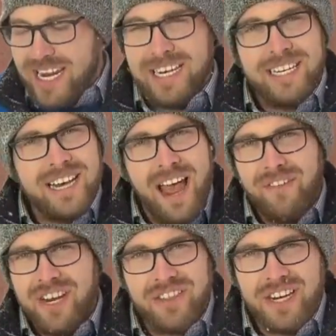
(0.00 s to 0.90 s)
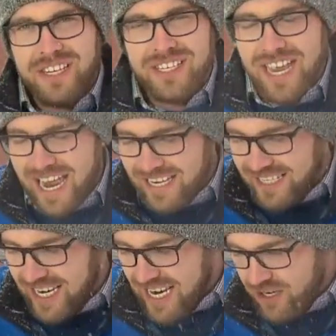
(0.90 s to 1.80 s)
He didn't have anything to say as
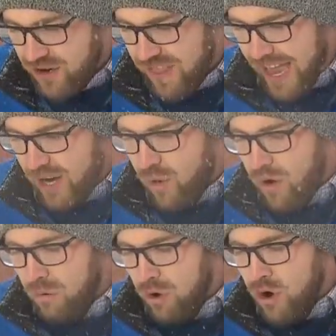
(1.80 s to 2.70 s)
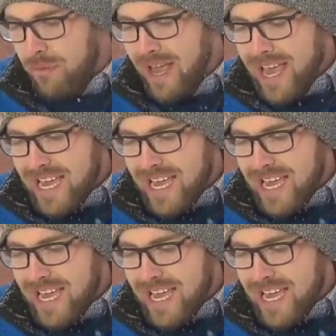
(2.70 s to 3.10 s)
he entered that courtroom.